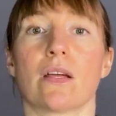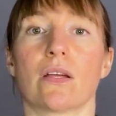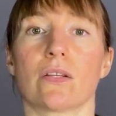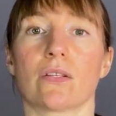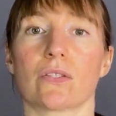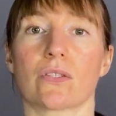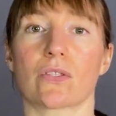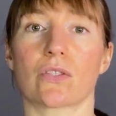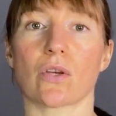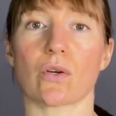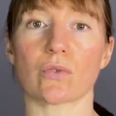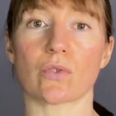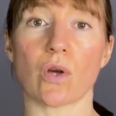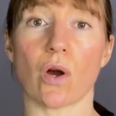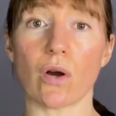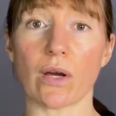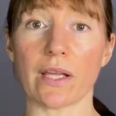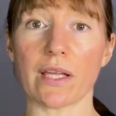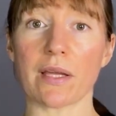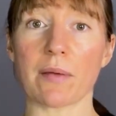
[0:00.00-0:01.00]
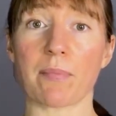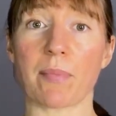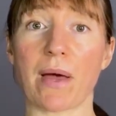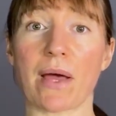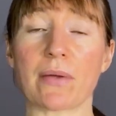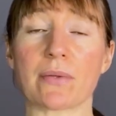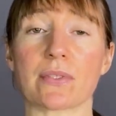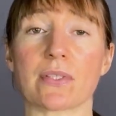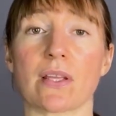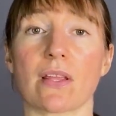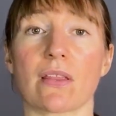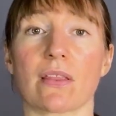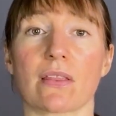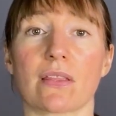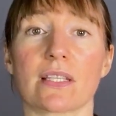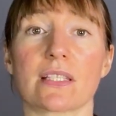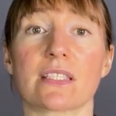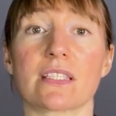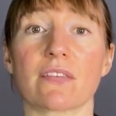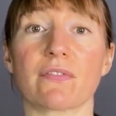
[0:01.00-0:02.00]
So talking about
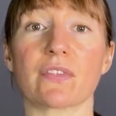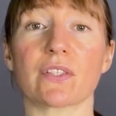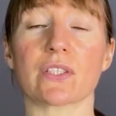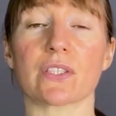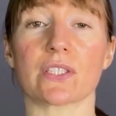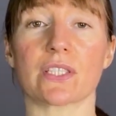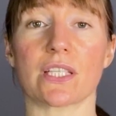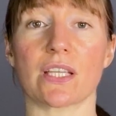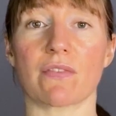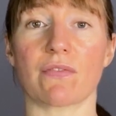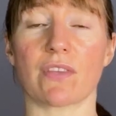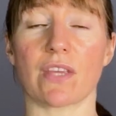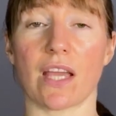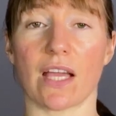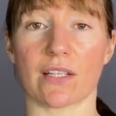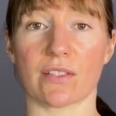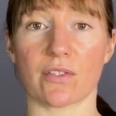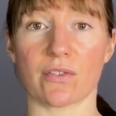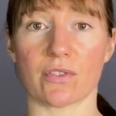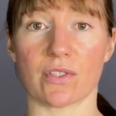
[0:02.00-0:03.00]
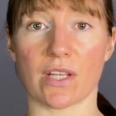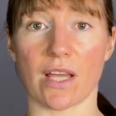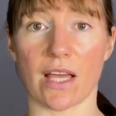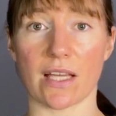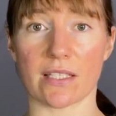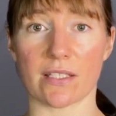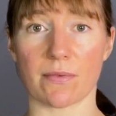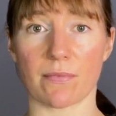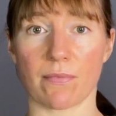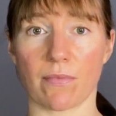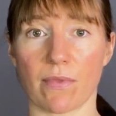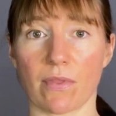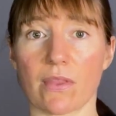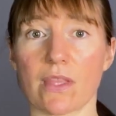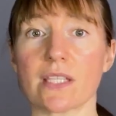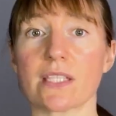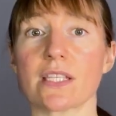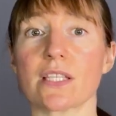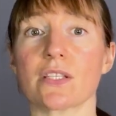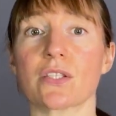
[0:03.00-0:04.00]
the difficulty of the exercise.
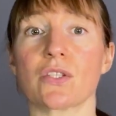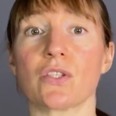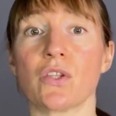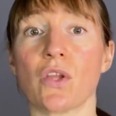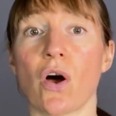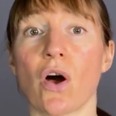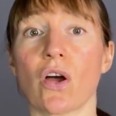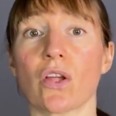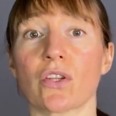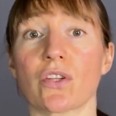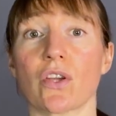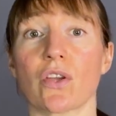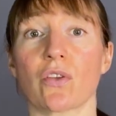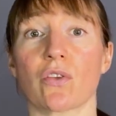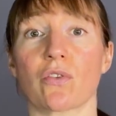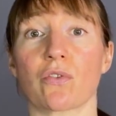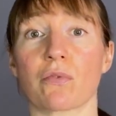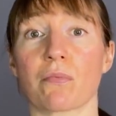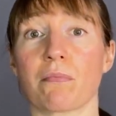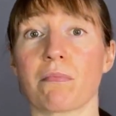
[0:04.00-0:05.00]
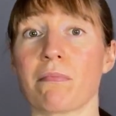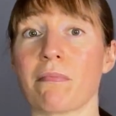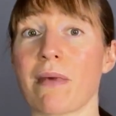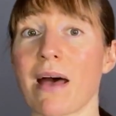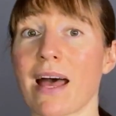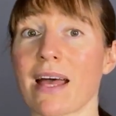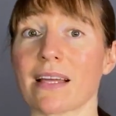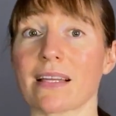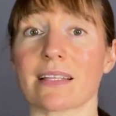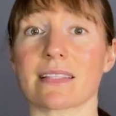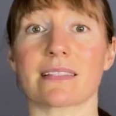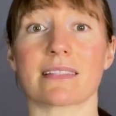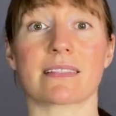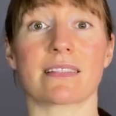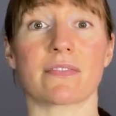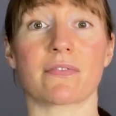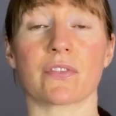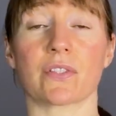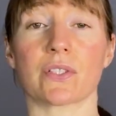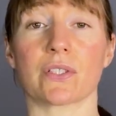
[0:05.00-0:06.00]
This is not your max
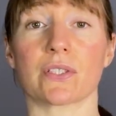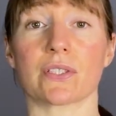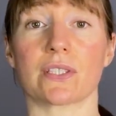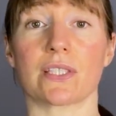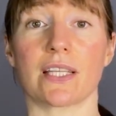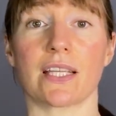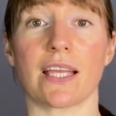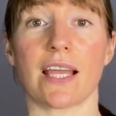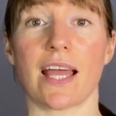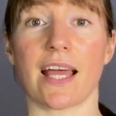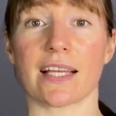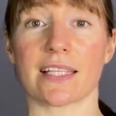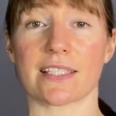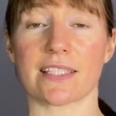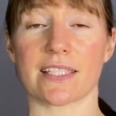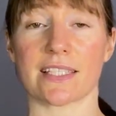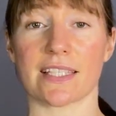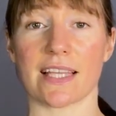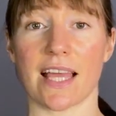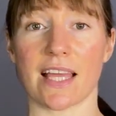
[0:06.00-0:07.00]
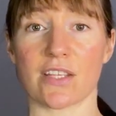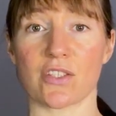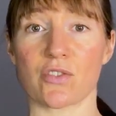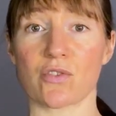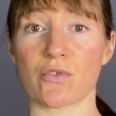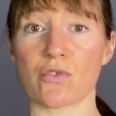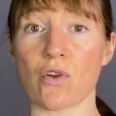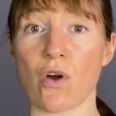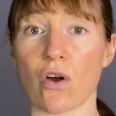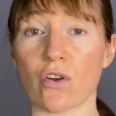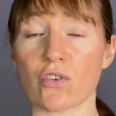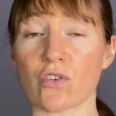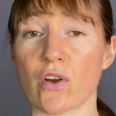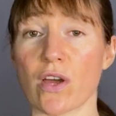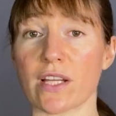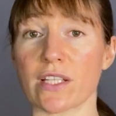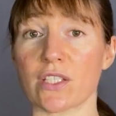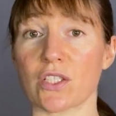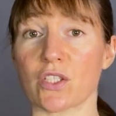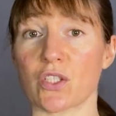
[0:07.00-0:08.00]
difficulty exercise. You're not
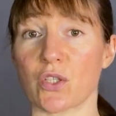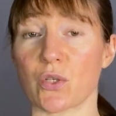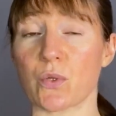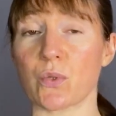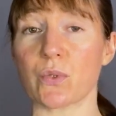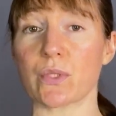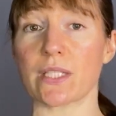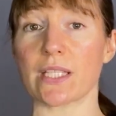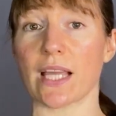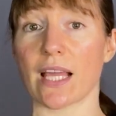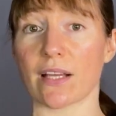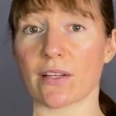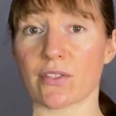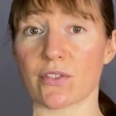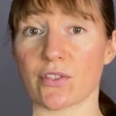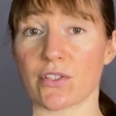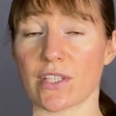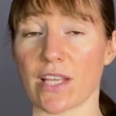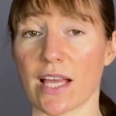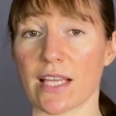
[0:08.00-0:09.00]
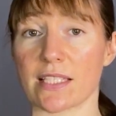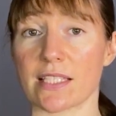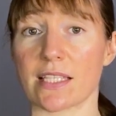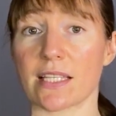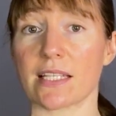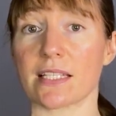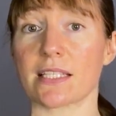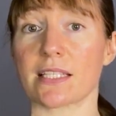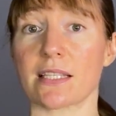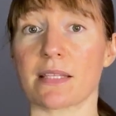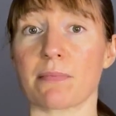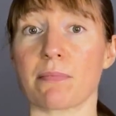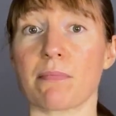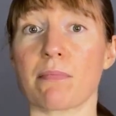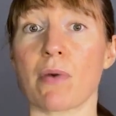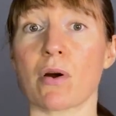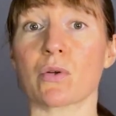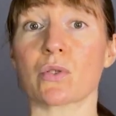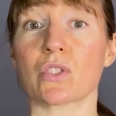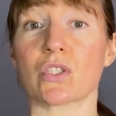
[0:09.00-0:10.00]
trying to choose the exercise that is the
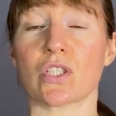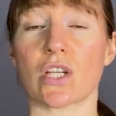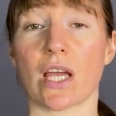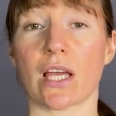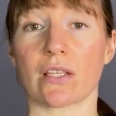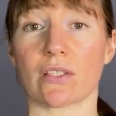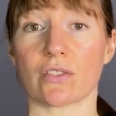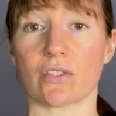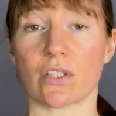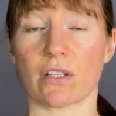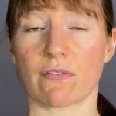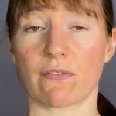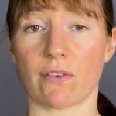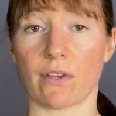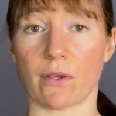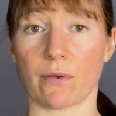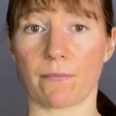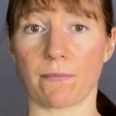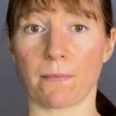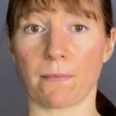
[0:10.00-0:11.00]
most challenging for you,